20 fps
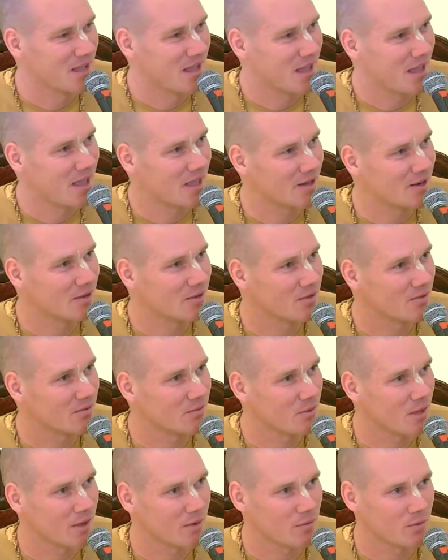And
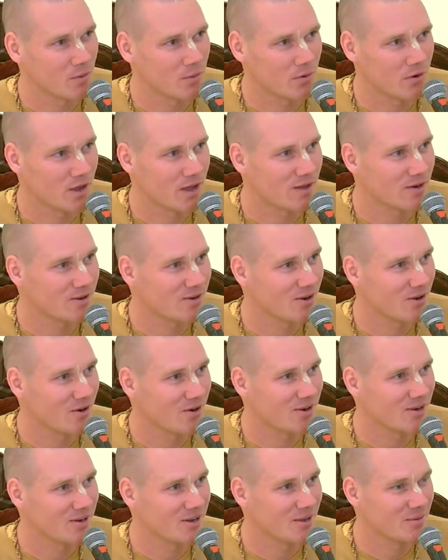like when we're out on
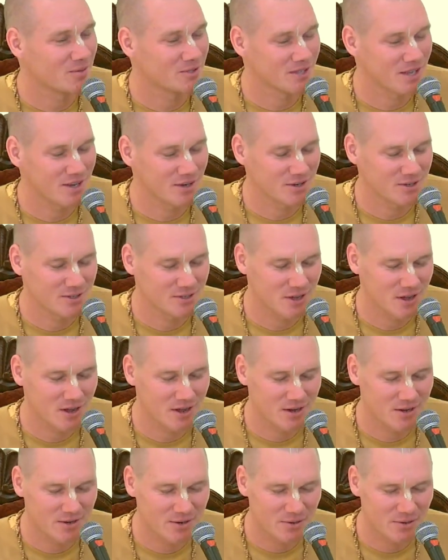Harinam Sankirtan,